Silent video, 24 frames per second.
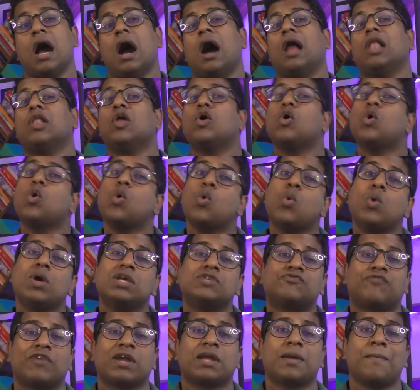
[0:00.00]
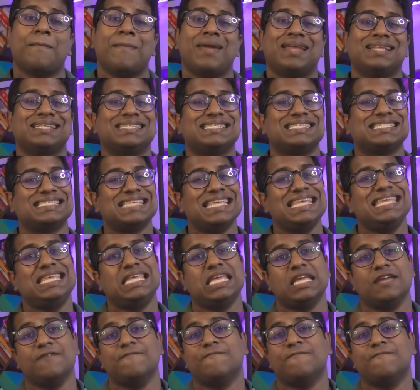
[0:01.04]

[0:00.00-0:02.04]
I'll always recommend seeking